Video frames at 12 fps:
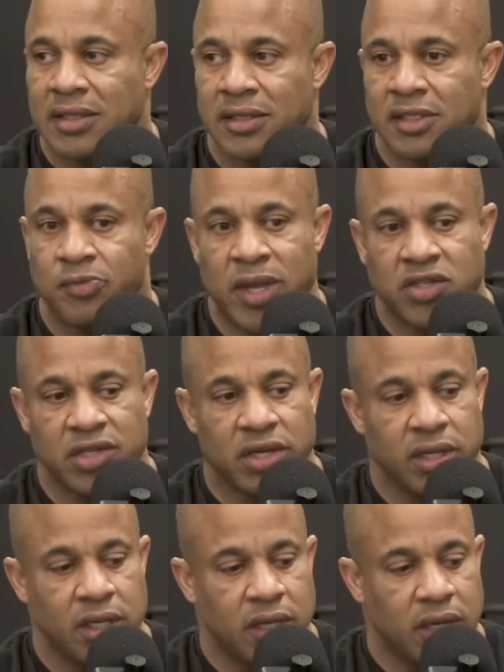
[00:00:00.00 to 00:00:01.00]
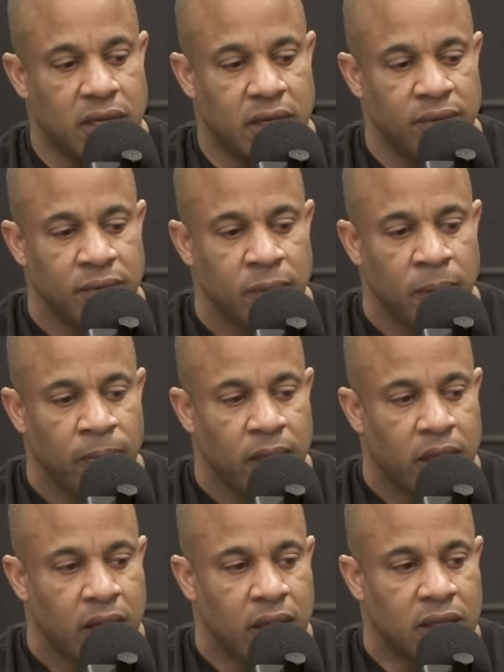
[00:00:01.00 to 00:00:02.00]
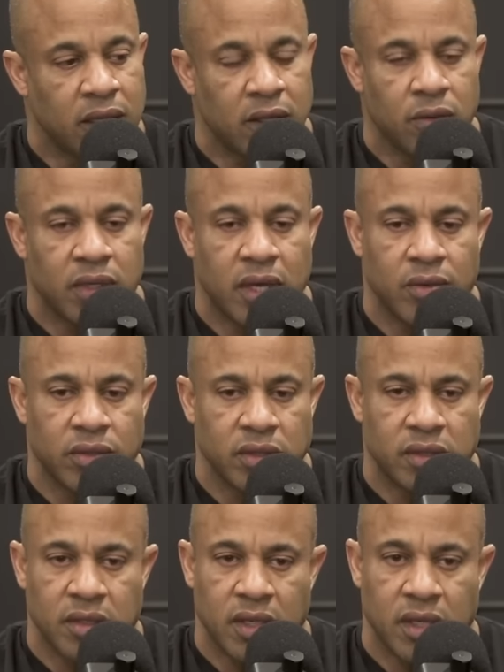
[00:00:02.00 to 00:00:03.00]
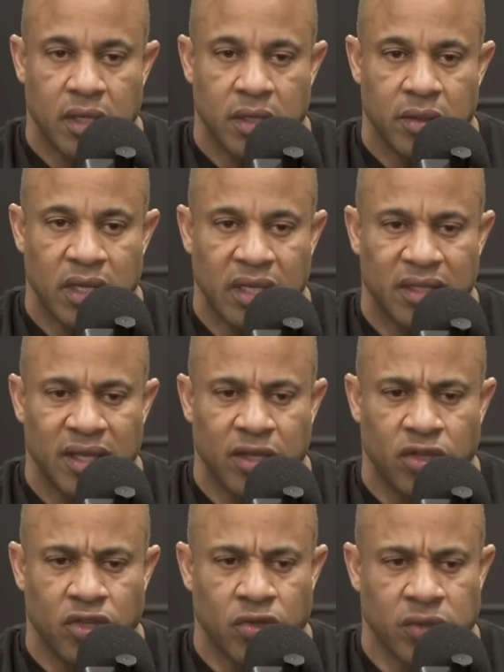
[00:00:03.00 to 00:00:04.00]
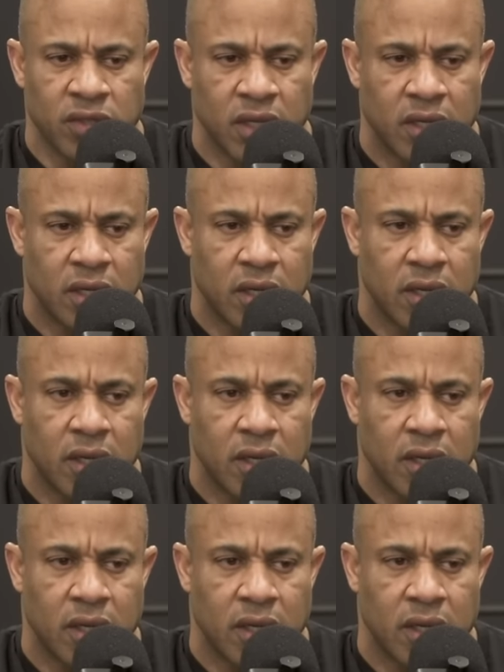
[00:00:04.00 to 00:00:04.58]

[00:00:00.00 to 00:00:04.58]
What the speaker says: And especially, I think when I was when I did use it,